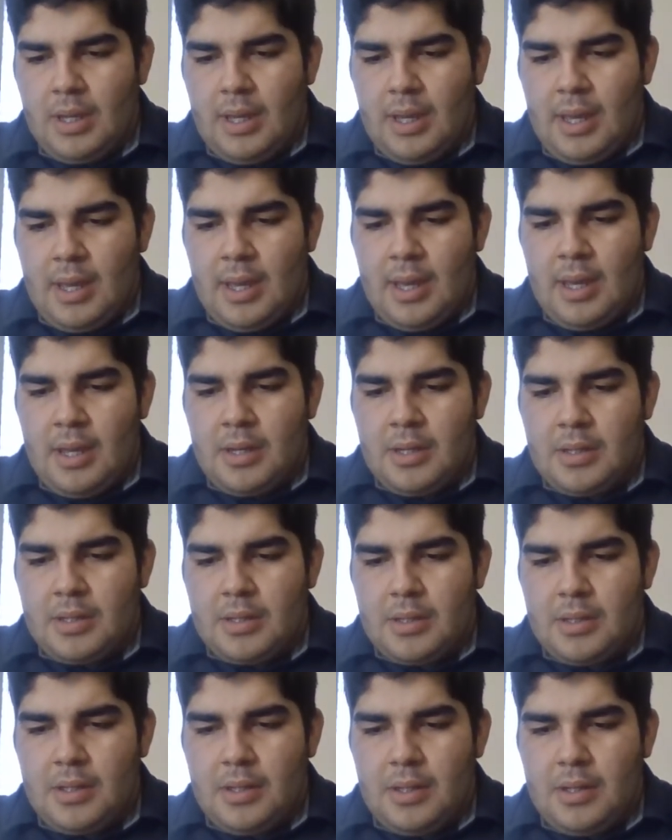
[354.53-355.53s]
And
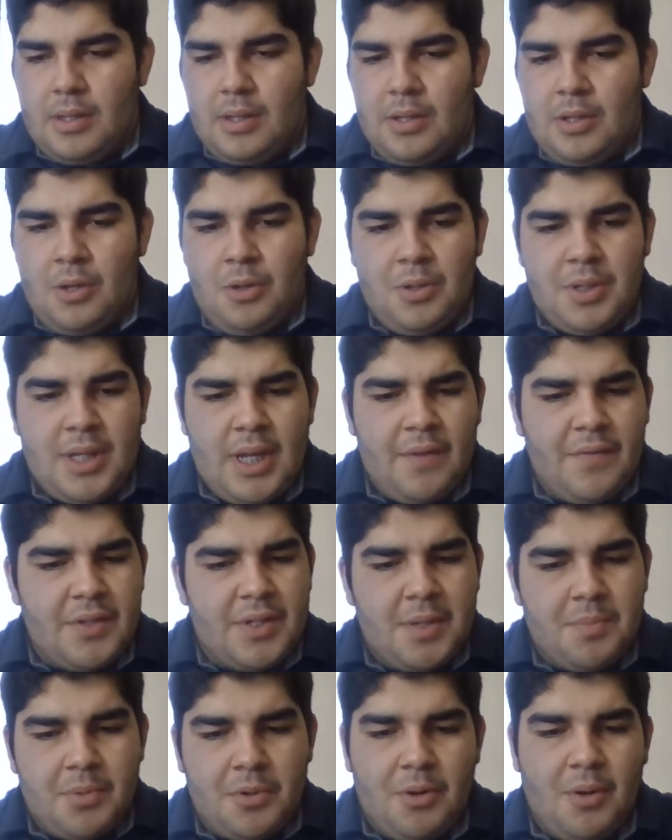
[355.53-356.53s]
you always have the
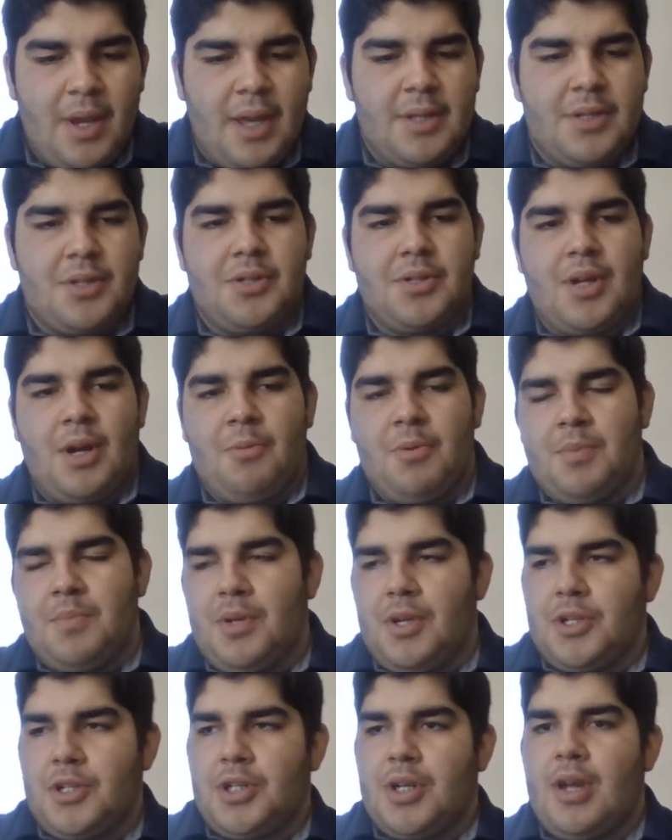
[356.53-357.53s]
typical answers. I want to
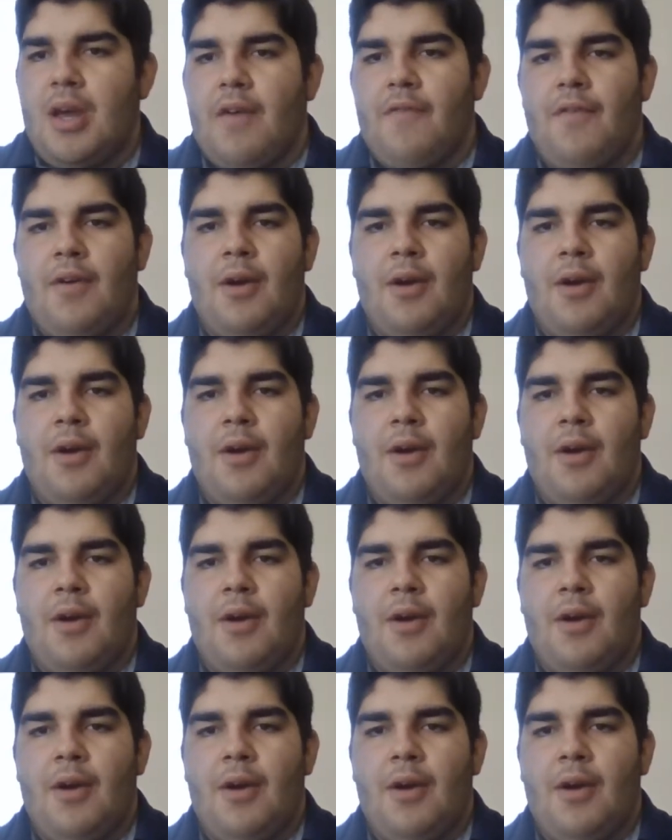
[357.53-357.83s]
be a chef.